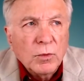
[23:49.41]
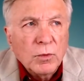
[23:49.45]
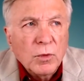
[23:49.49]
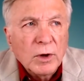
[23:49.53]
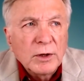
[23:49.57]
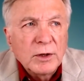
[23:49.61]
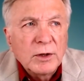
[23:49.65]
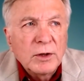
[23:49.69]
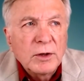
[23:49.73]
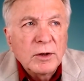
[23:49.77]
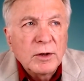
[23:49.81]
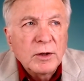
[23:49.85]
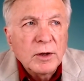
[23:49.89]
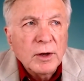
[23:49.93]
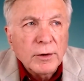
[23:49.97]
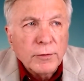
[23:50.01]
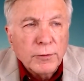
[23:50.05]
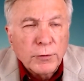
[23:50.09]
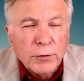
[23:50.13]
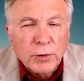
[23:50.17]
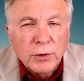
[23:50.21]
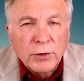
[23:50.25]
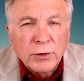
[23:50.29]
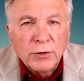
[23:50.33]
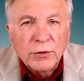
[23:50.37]
What
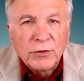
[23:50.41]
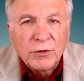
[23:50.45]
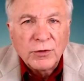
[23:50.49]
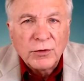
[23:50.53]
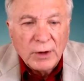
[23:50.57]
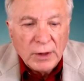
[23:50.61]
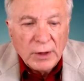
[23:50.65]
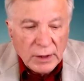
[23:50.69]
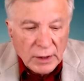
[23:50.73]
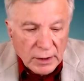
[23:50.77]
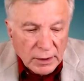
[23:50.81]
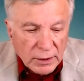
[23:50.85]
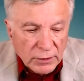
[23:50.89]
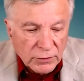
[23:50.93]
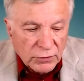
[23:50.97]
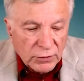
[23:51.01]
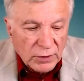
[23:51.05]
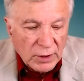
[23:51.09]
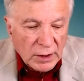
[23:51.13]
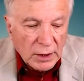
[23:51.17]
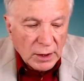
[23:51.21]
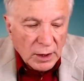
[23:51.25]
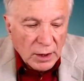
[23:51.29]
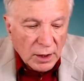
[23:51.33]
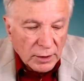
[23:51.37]
differs is
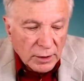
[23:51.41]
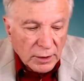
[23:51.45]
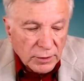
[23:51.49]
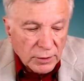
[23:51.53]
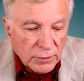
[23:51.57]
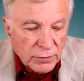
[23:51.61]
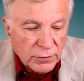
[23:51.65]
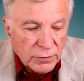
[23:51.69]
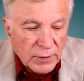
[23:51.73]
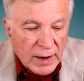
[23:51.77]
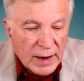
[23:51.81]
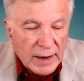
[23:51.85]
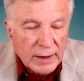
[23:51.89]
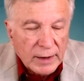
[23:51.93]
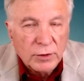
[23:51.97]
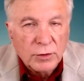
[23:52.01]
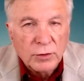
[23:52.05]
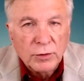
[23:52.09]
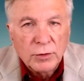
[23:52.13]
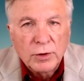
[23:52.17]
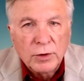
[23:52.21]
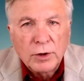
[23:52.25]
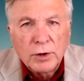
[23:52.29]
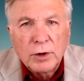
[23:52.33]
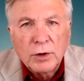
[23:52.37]
the other
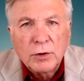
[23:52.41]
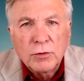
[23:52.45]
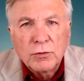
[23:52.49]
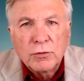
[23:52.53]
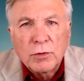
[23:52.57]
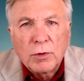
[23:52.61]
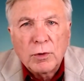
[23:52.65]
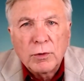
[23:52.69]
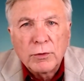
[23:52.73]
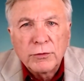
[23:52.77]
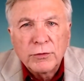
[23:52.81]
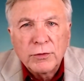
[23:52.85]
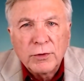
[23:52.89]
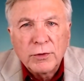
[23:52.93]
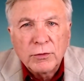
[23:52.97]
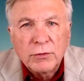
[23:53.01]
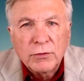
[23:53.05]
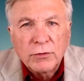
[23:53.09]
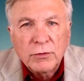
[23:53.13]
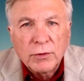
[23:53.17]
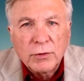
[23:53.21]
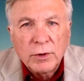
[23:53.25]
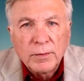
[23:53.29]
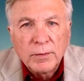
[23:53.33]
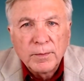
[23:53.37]
factor that controls history